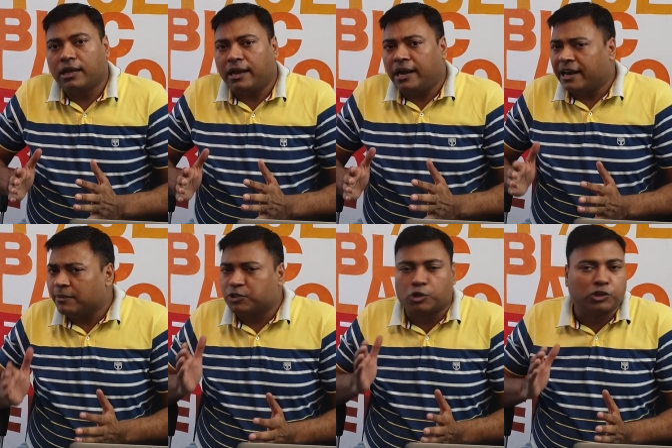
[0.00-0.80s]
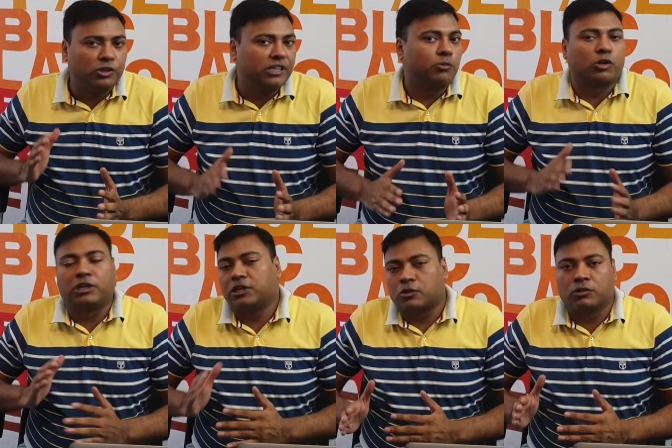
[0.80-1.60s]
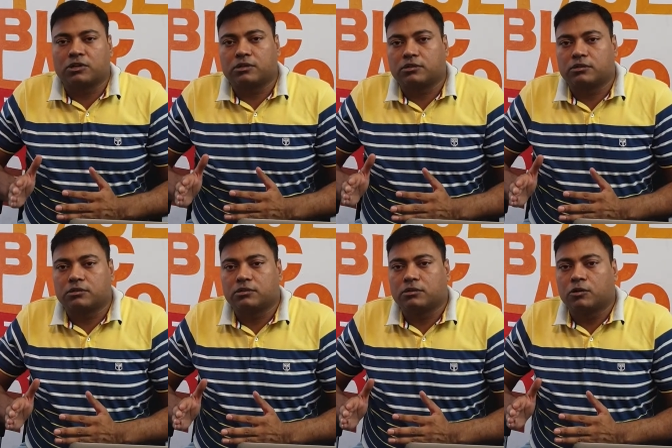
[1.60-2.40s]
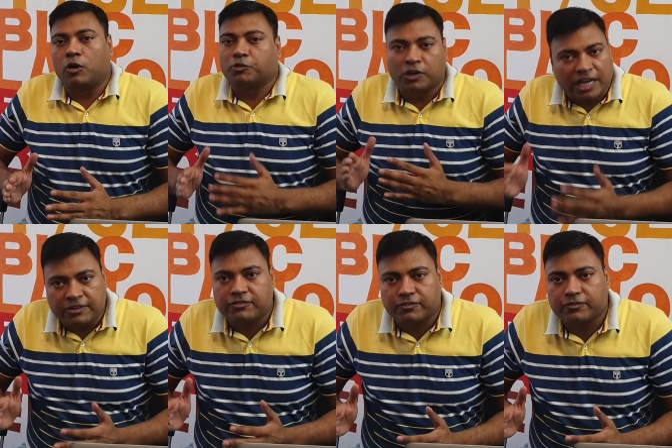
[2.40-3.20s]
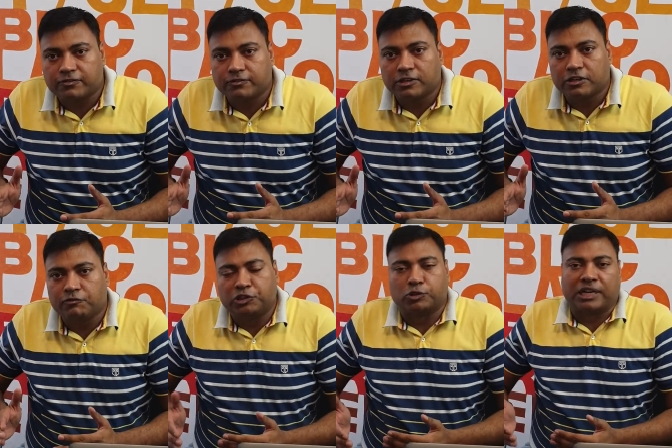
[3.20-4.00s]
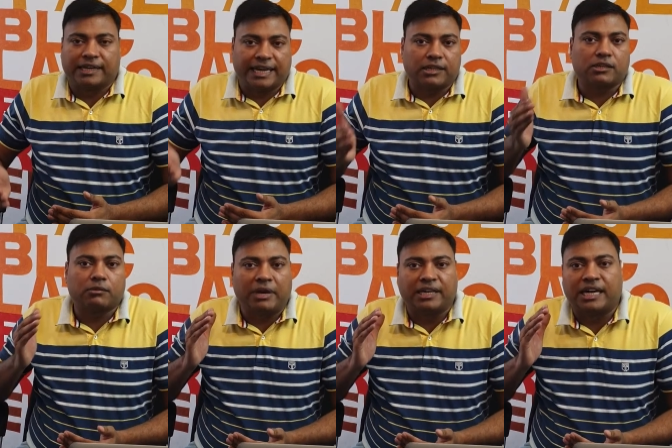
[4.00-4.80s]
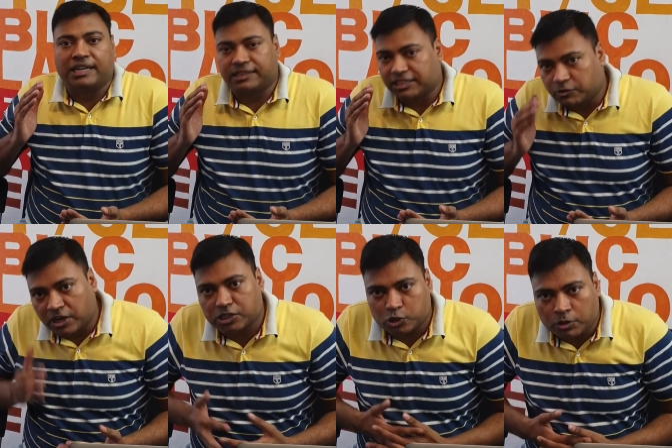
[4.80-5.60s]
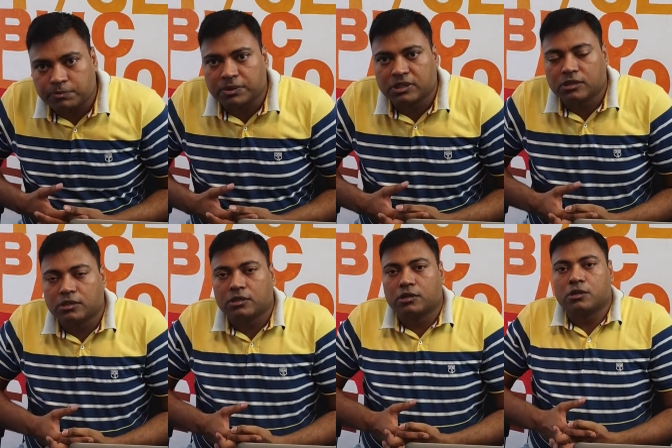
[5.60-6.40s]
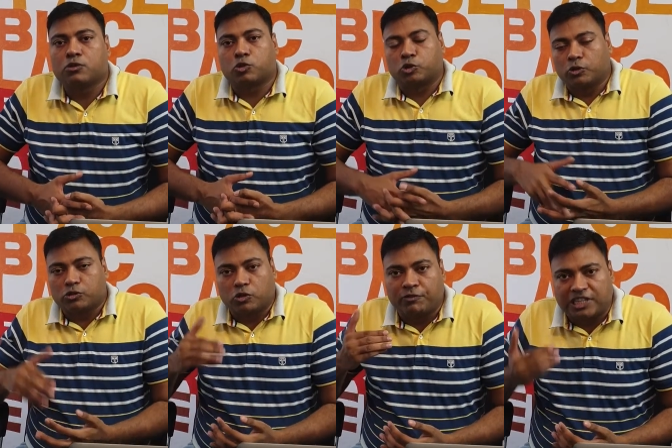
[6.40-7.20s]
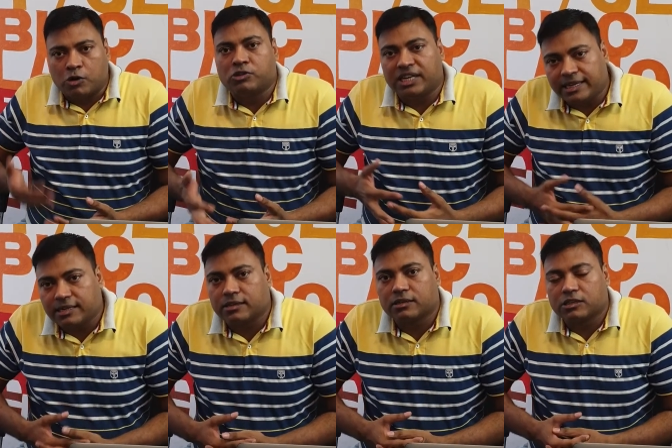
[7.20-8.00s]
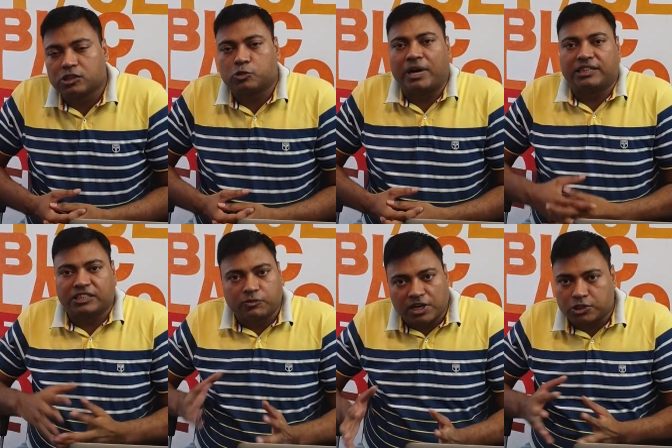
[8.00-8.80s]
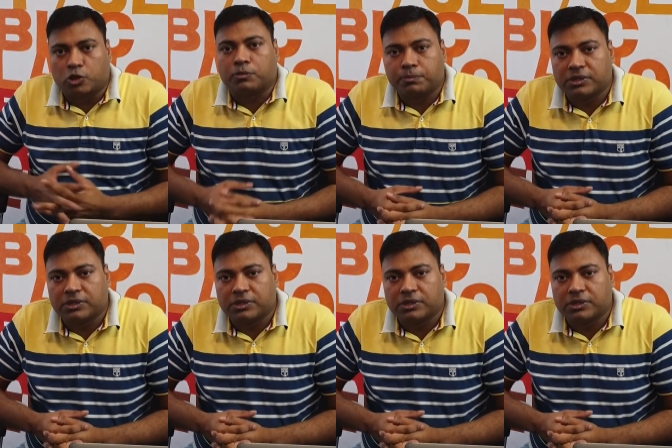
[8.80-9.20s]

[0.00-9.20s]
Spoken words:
And I am sure you need more control of your life, which you can get by attending this workshop. So without delay, join this workshop.